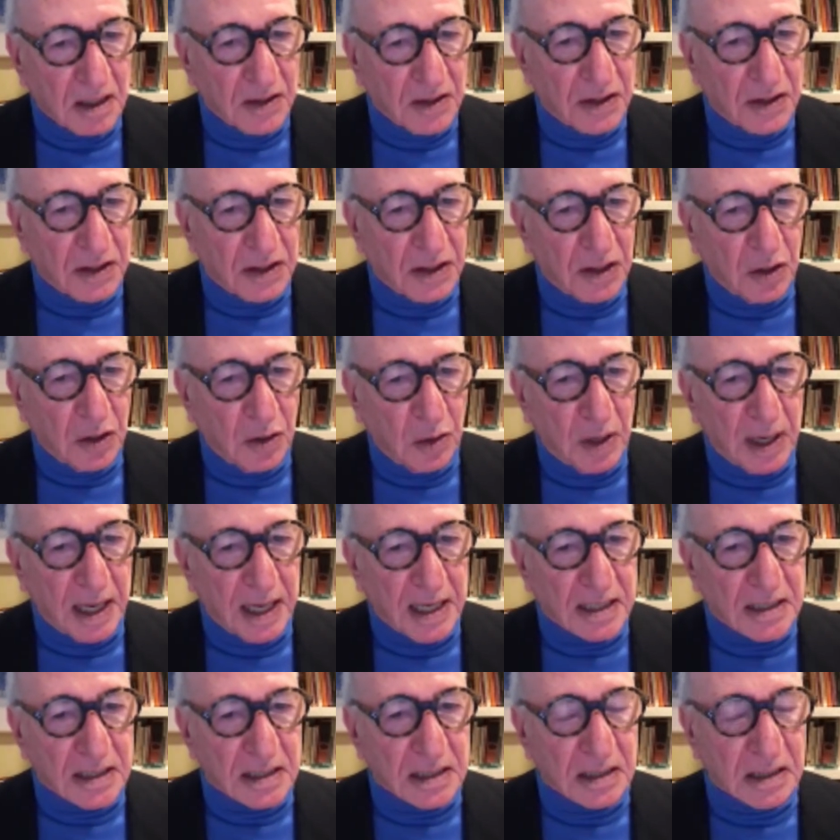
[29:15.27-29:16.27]
The
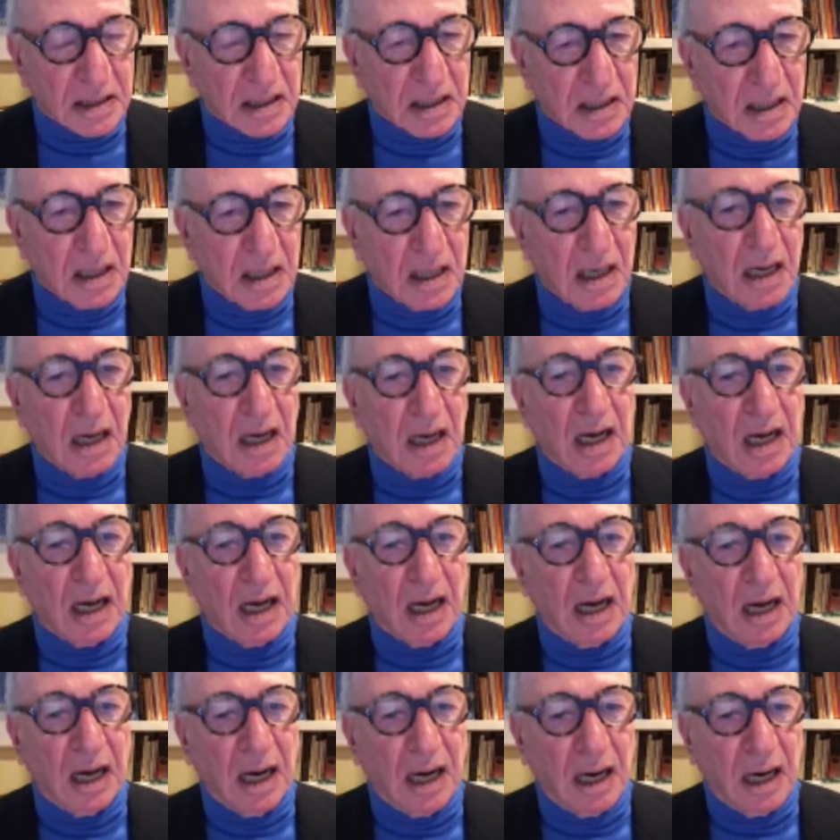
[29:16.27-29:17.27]
US
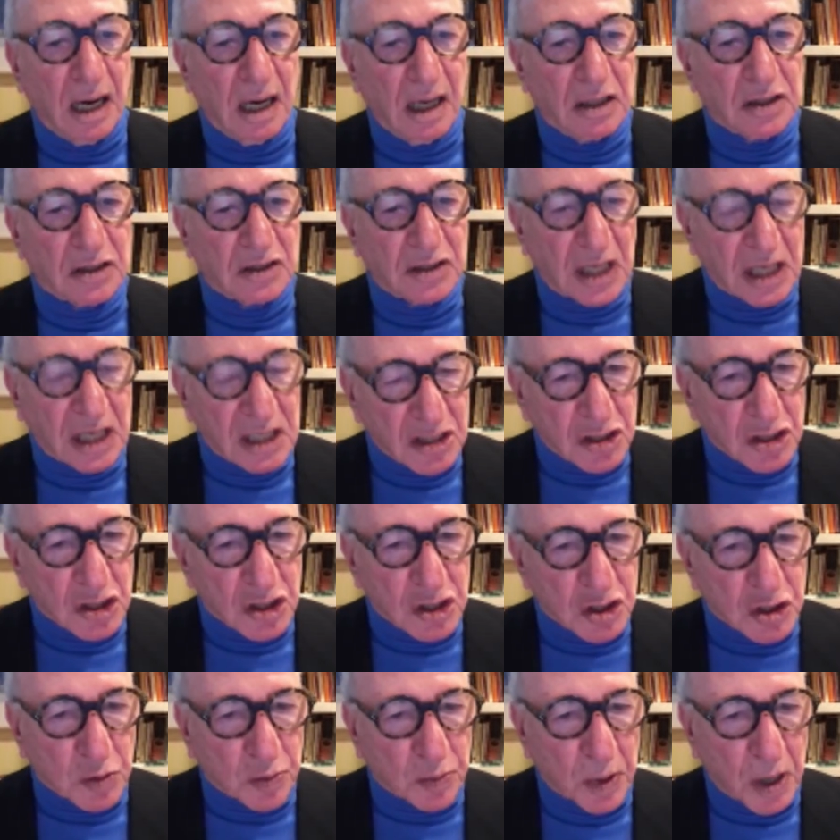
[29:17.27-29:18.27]

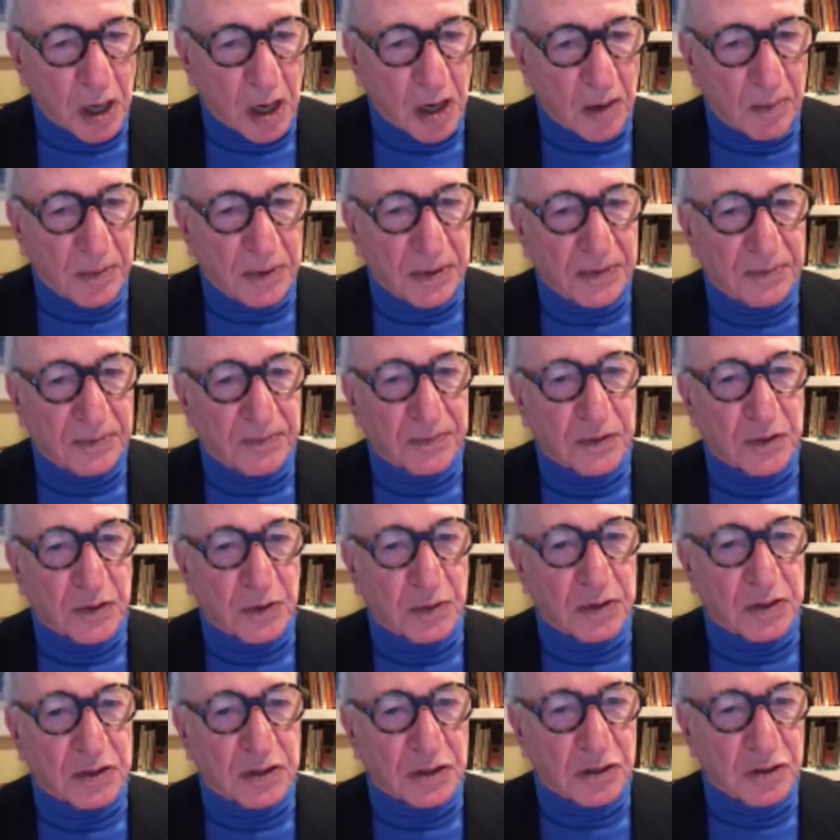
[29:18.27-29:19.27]
Justice Department,
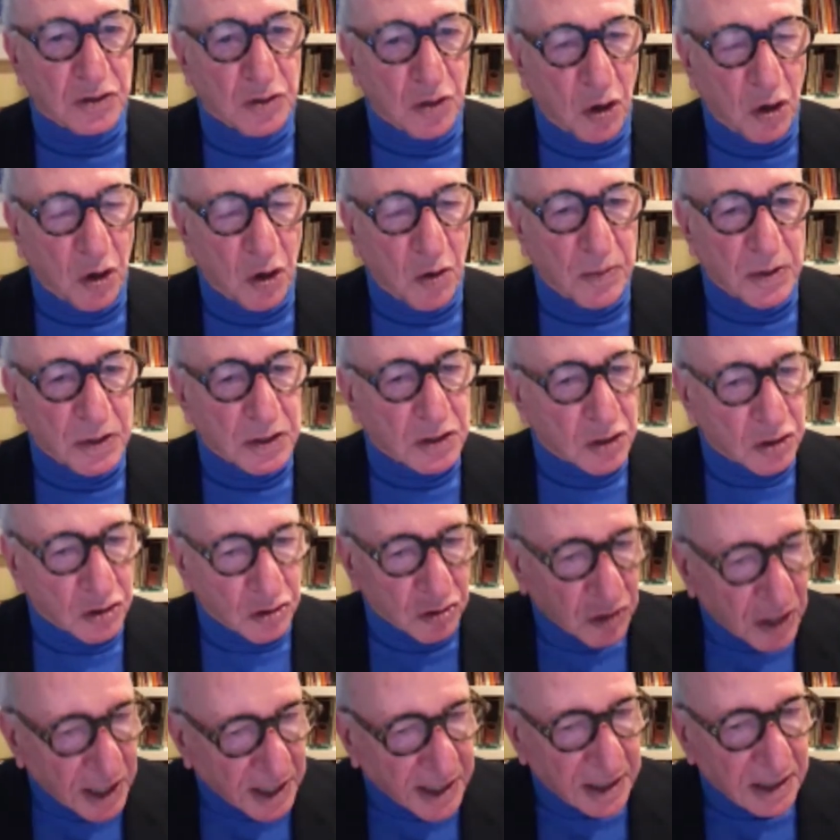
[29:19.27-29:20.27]
to its enormous
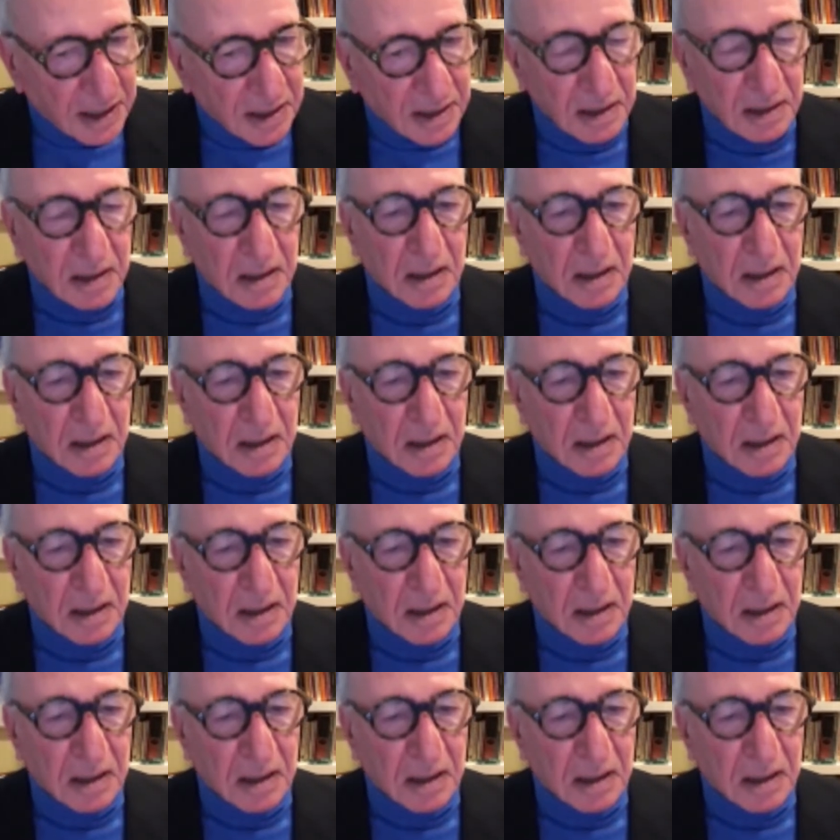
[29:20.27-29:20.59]
credit,